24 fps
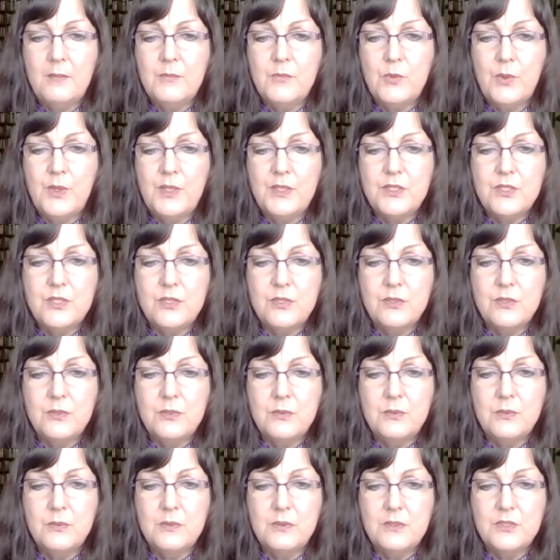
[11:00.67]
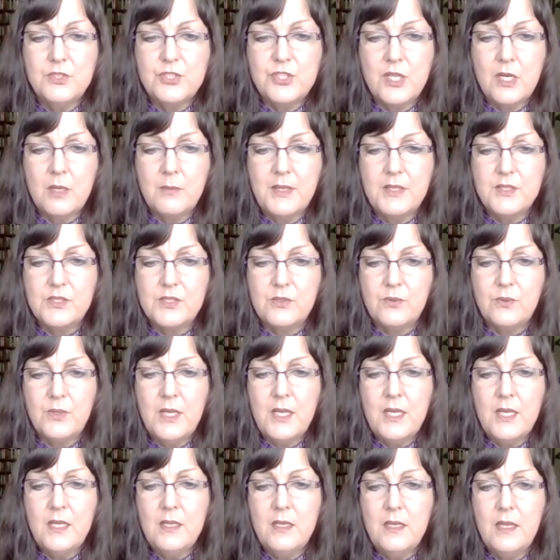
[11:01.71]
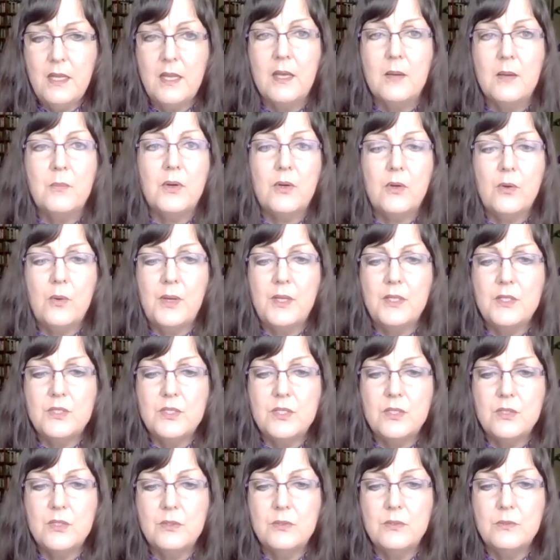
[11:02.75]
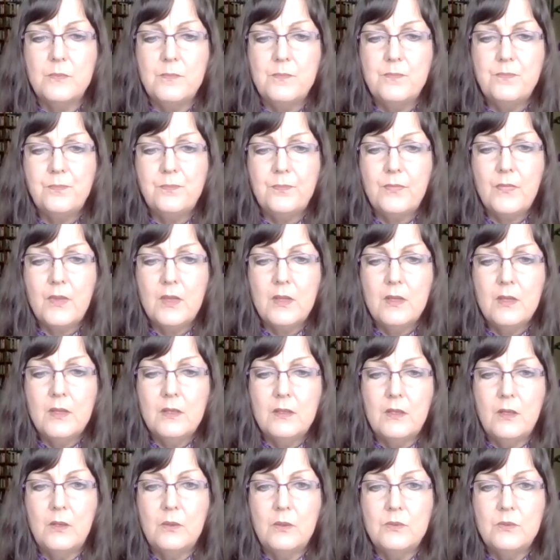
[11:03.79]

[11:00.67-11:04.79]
going to share my screen, and we're going to go